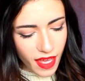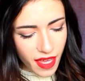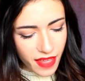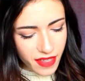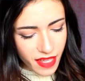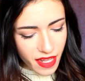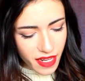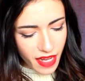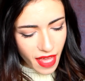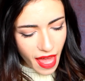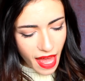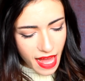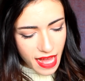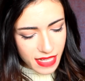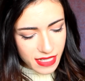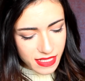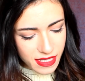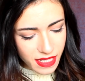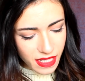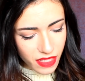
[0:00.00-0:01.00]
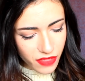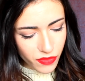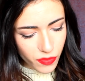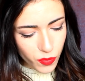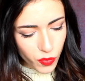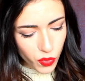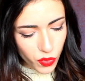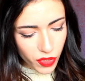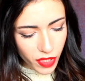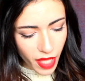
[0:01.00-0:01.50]
And then it has kind of a
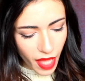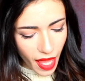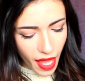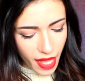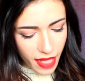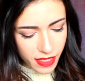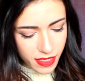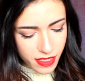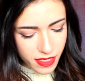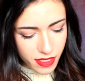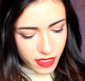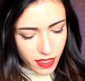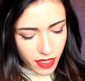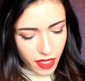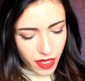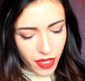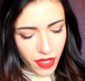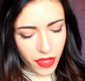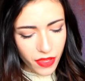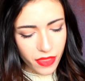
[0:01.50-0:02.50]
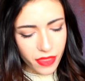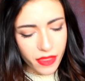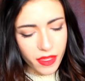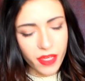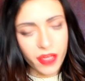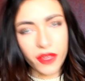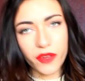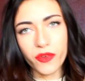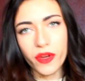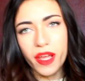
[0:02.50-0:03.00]
mooncats
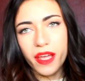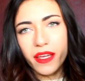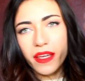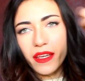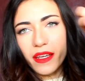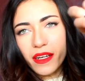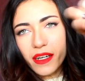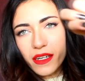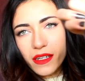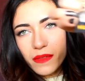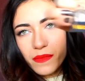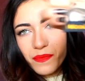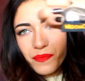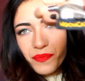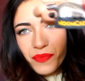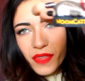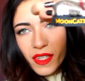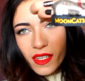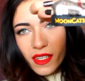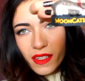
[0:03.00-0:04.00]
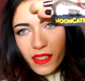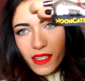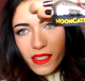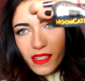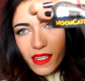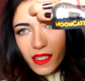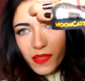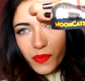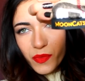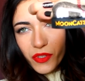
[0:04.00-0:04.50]
thing right here that
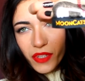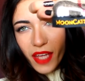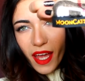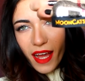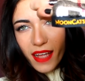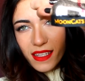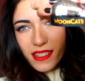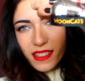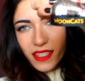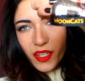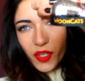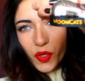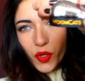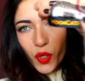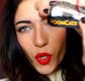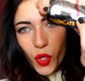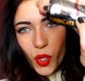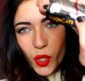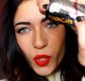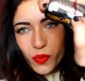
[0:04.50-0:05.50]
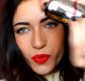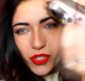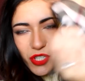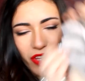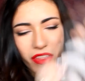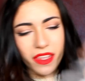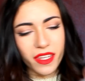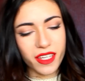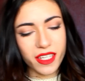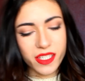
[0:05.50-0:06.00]
says cats" in gold,
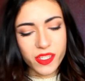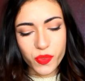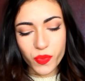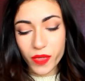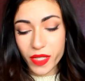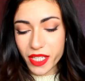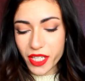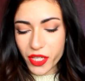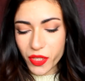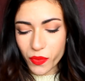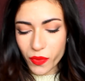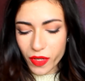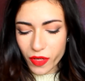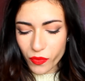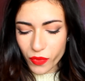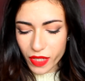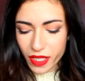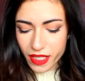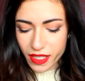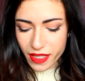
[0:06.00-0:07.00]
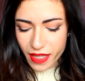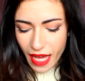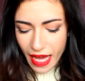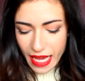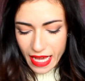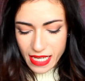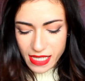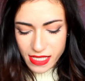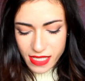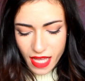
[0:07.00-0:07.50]
which I think it's really cute and really
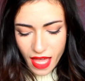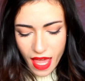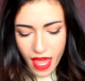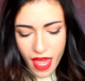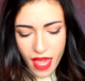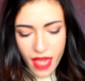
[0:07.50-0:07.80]
nice.